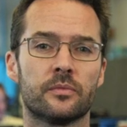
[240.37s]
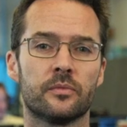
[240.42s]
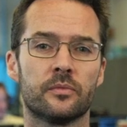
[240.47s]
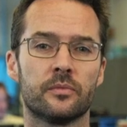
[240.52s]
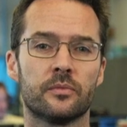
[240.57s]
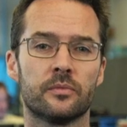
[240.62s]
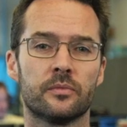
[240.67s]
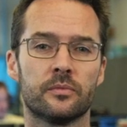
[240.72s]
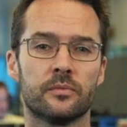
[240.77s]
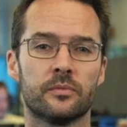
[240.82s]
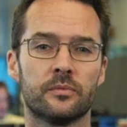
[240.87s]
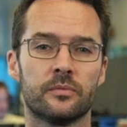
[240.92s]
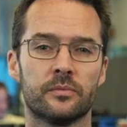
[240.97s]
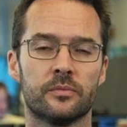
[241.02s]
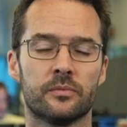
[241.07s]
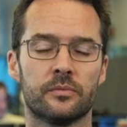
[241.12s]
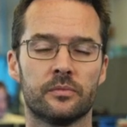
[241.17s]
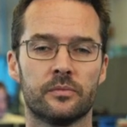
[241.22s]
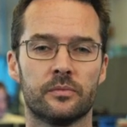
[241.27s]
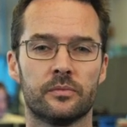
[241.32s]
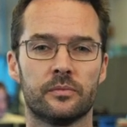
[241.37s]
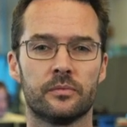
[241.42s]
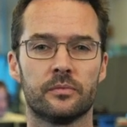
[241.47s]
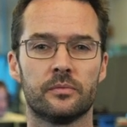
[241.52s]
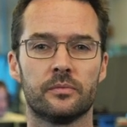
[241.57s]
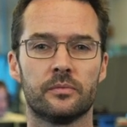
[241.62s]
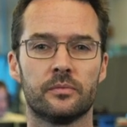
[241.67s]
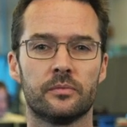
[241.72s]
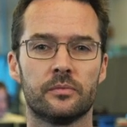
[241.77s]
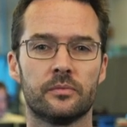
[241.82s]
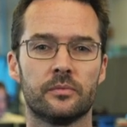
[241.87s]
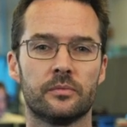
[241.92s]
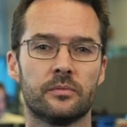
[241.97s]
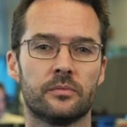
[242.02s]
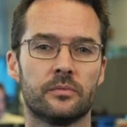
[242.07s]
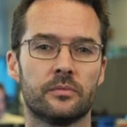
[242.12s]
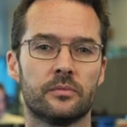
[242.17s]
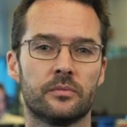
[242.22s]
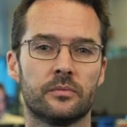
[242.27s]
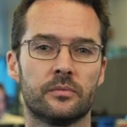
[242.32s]

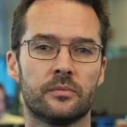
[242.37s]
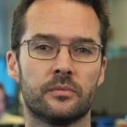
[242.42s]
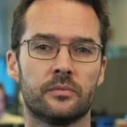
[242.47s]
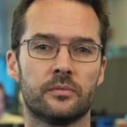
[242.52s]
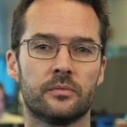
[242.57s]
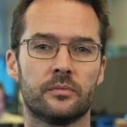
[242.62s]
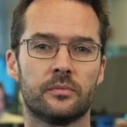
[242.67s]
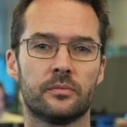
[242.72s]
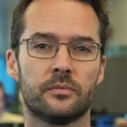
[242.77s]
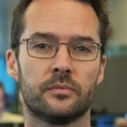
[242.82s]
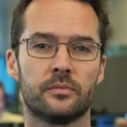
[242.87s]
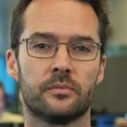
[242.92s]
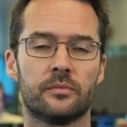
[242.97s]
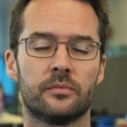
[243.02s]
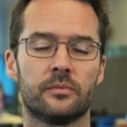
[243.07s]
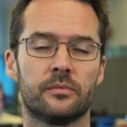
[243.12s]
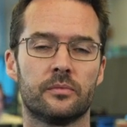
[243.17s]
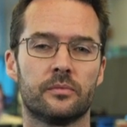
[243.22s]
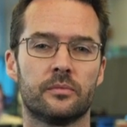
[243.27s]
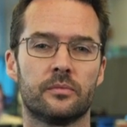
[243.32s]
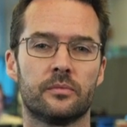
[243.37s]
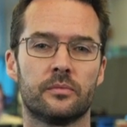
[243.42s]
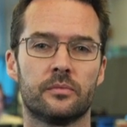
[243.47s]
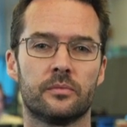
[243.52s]
(silent)